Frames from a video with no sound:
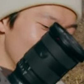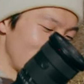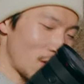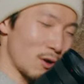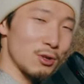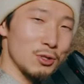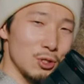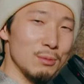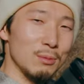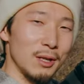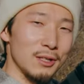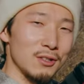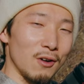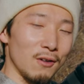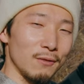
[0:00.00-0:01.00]
standard zoom
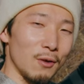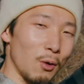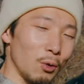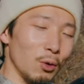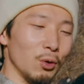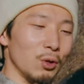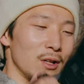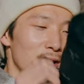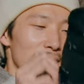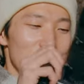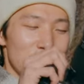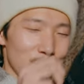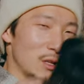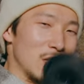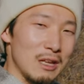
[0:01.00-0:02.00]
lens of all
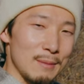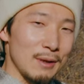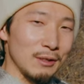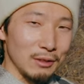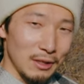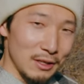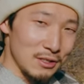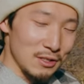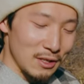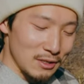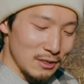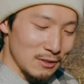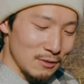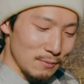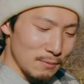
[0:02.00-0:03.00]
Sony E-mount
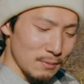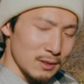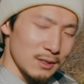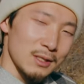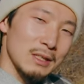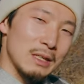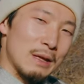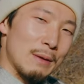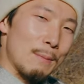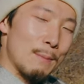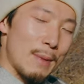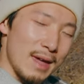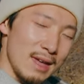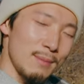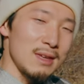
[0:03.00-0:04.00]
lenses.
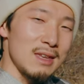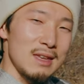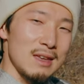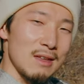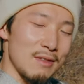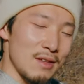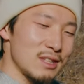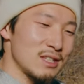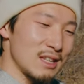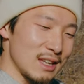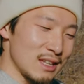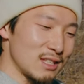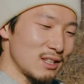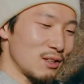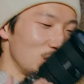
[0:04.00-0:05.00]
Maybe this
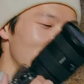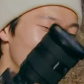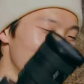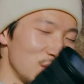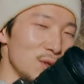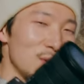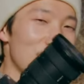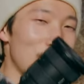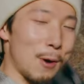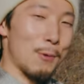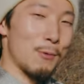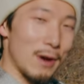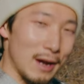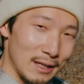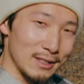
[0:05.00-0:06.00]
is too
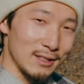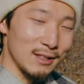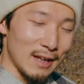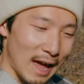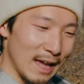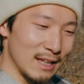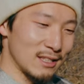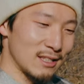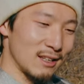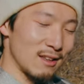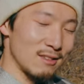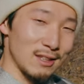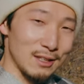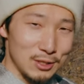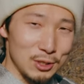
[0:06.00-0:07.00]
great as
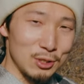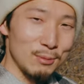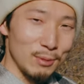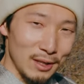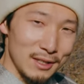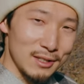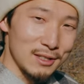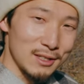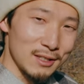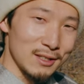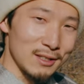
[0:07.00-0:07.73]
the zoom lens.